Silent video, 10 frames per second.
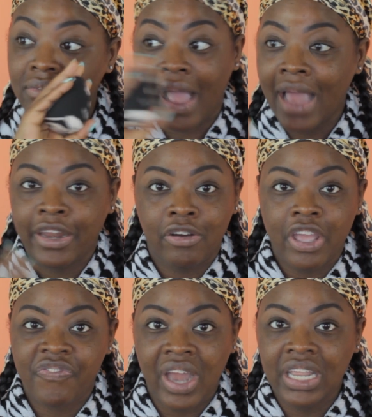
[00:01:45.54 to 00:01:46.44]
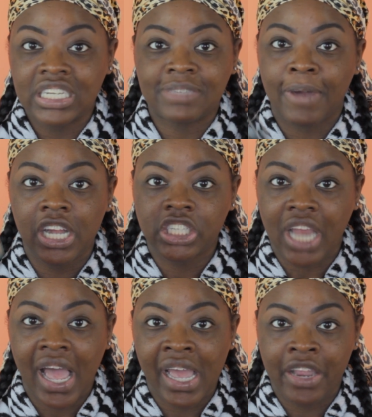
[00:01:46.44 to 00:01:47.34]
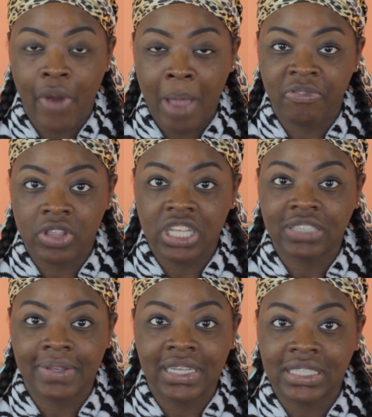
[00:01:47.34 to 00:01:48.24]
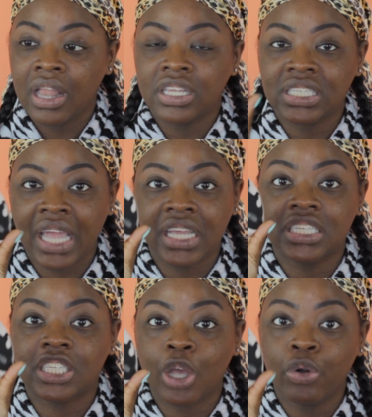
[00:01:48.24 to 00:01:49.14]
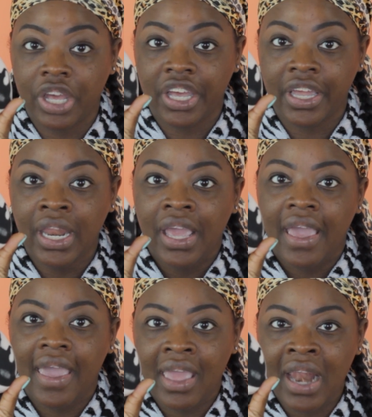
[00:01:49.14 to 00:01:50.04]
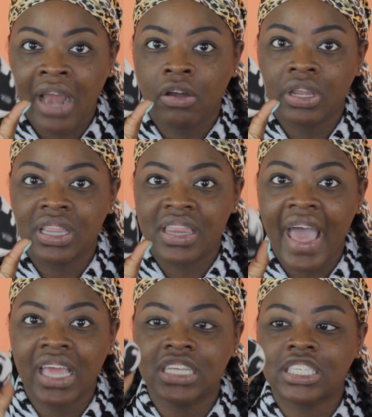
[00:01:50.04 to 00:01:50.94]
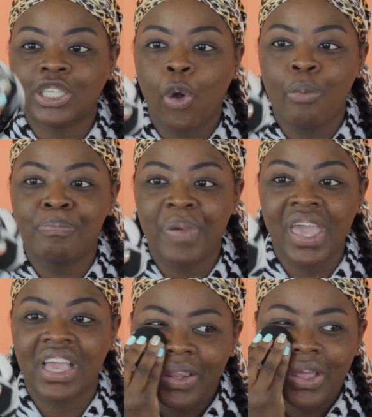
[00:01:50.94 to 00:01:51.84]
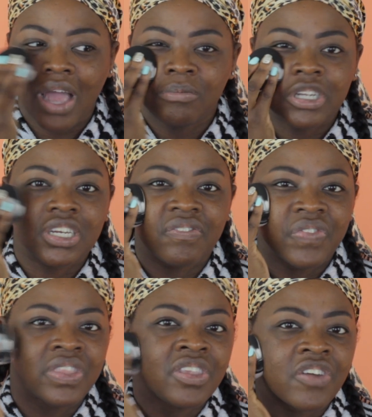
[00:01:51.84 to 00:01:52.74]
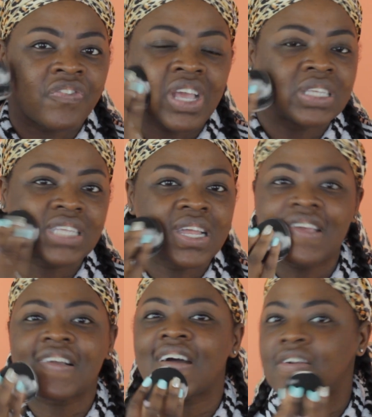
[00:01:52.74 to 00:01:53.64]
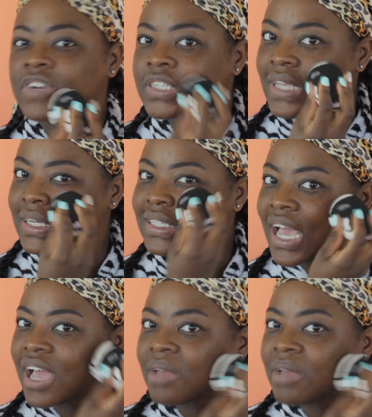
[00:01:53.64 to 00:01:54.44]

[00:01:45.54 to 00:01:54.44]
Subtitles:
I don't. If I need a sponge, I grab for this because this thing is so good. And not only that, it's so big. And look how much of your face that it covers at a time.